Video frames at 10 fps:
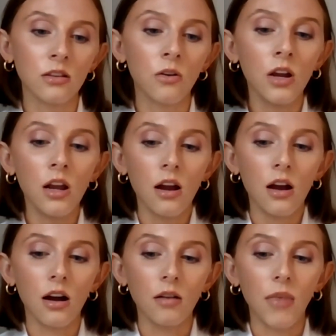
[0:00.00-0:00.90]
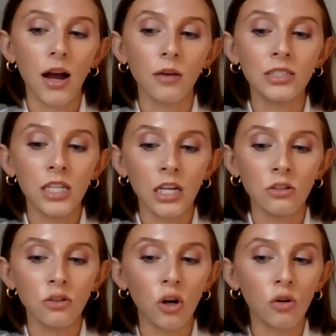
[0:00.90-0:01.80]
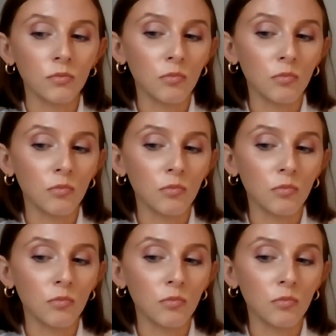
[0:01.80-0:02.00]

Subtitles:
So I would say don't